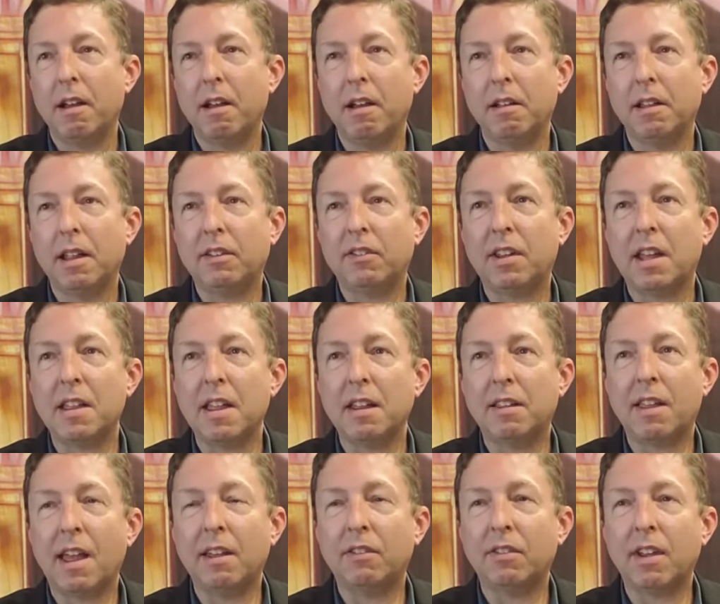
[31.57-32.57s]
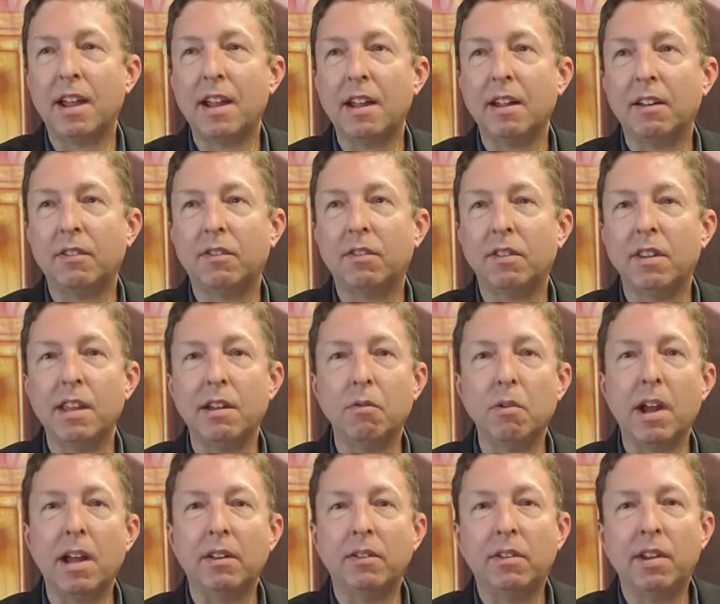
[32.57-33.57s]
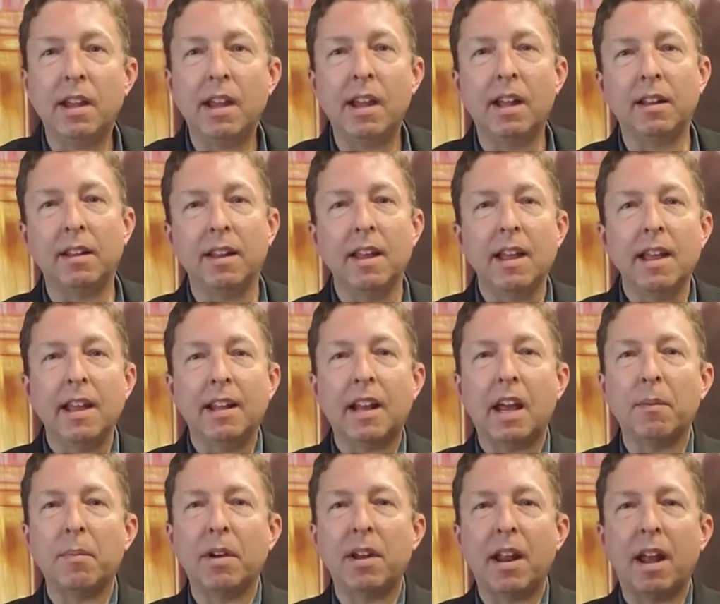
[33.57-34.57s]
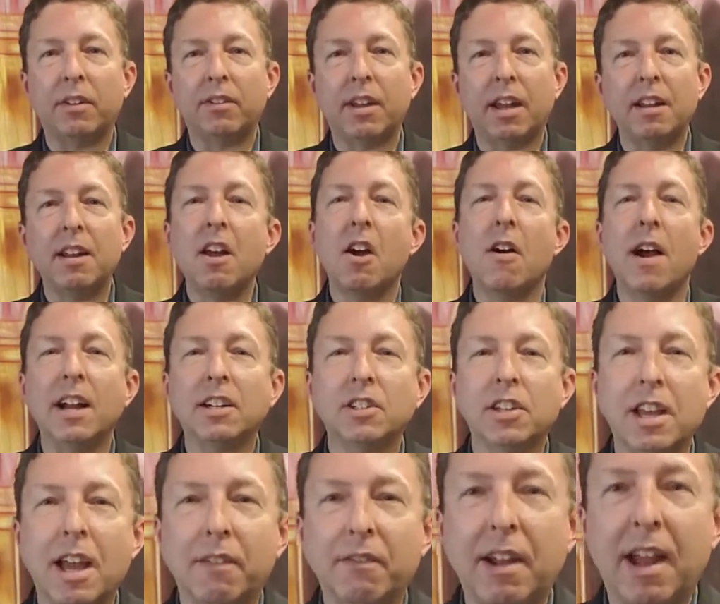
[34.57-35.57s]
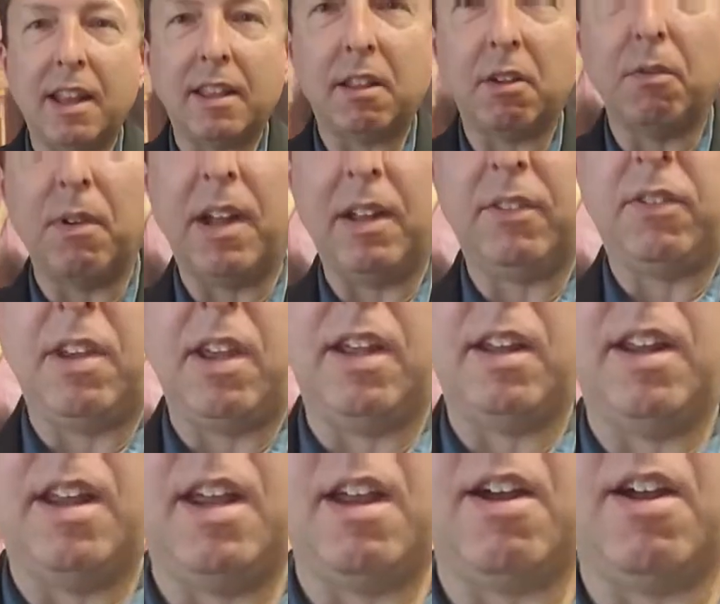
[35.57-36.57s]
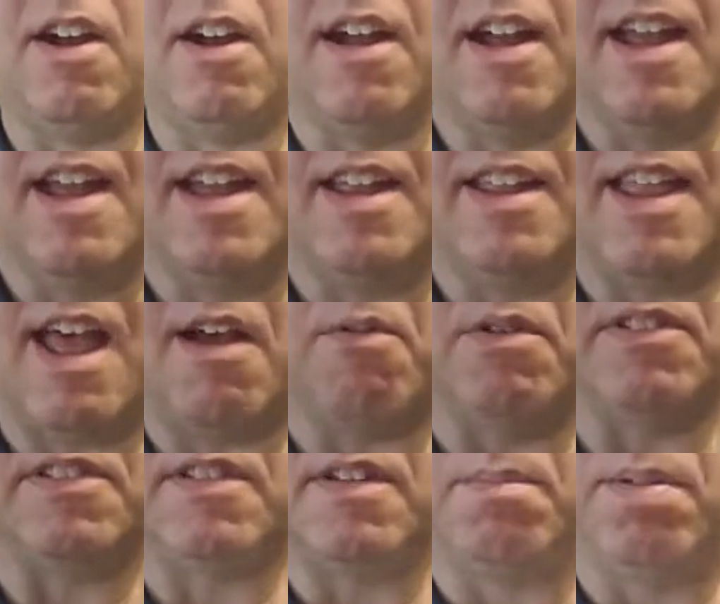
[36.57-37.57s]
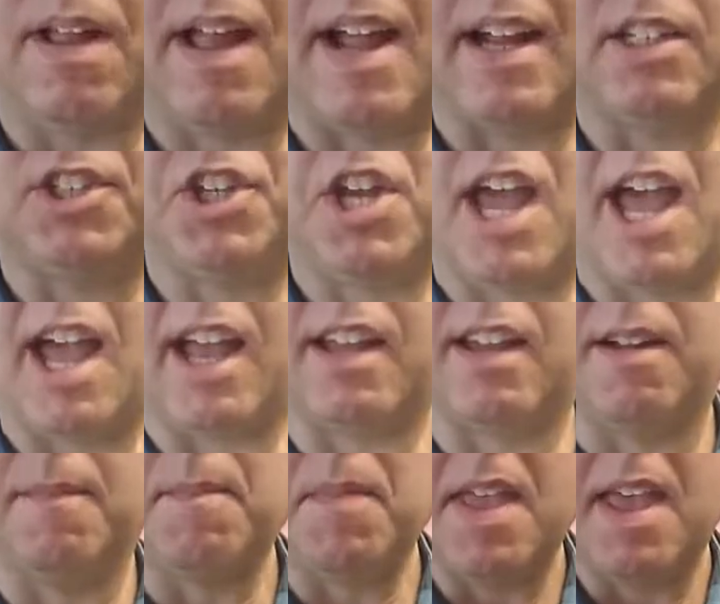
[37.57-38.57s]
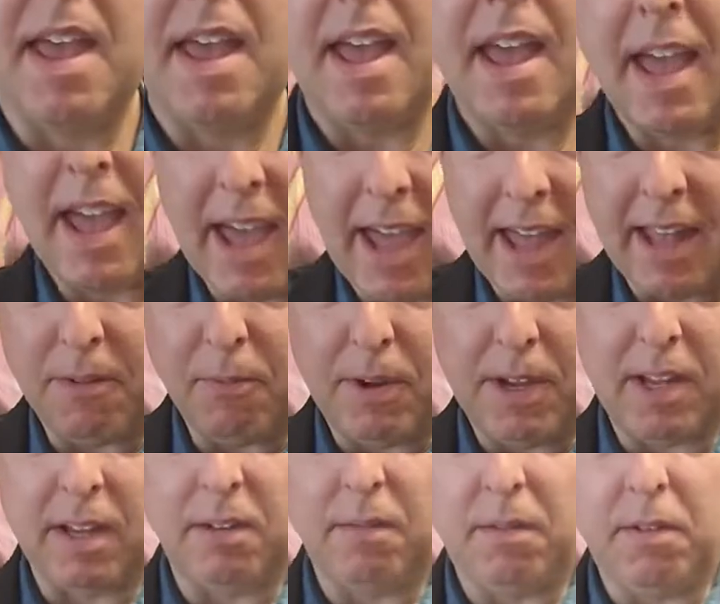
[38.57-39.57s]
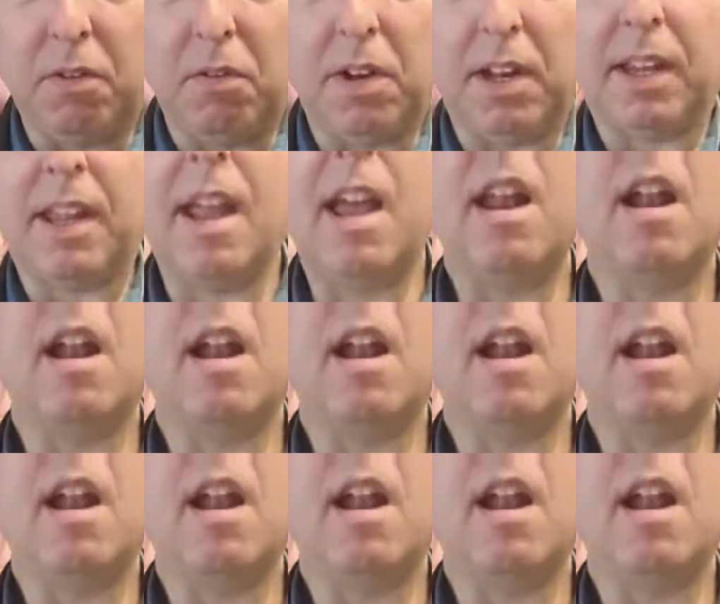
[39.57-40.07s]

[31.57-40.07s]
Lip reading: let's say that they say it's the red 10, and I'll bring it out and say, no, actually I've got the red 10 here, that was the black jack. And we can do it again.